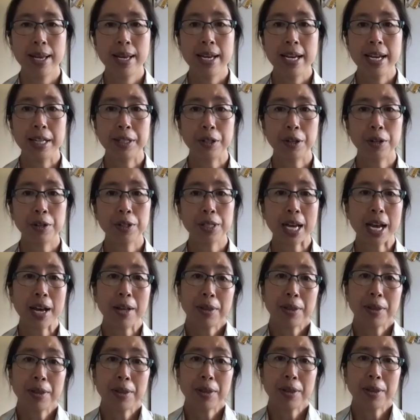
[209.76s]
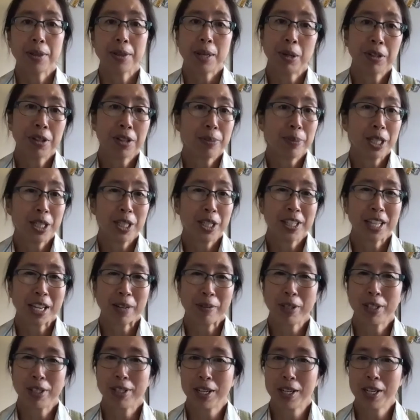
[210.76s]
It turns out that both the
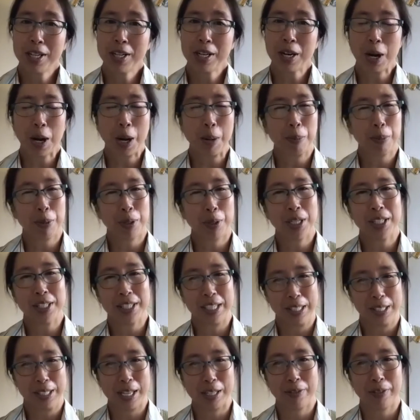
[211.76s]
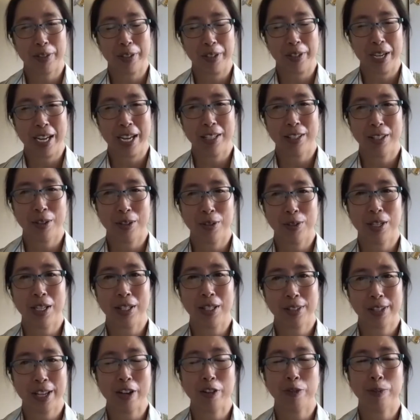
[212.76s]
species that we studied are pretty successful at
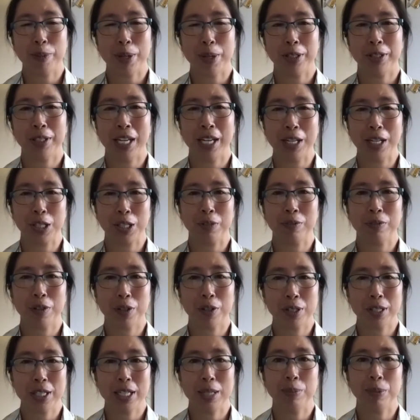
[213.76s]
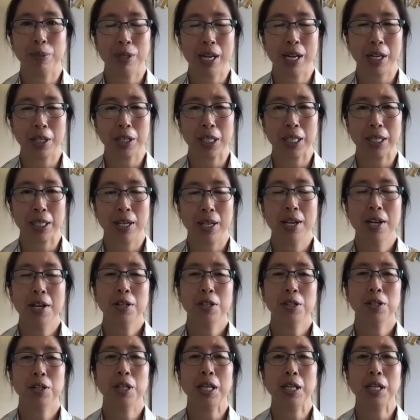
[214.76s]
using self-pollination for seed production,
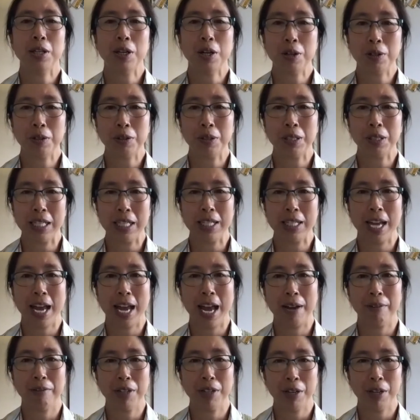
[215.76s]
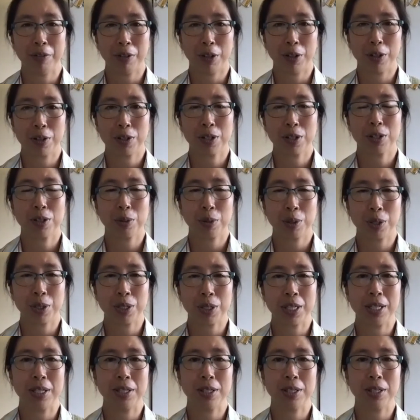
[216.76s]
so they don't need to have diverse
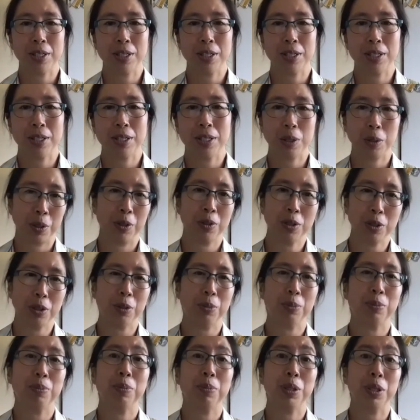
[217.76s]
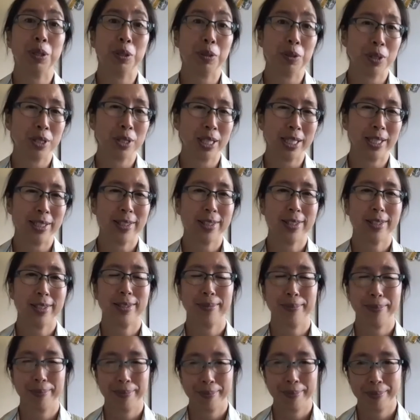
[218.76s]
sources in order to produce
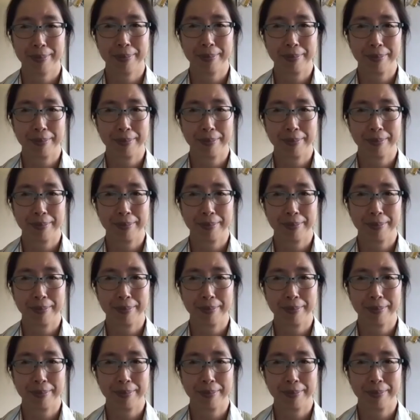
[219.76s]
seeds.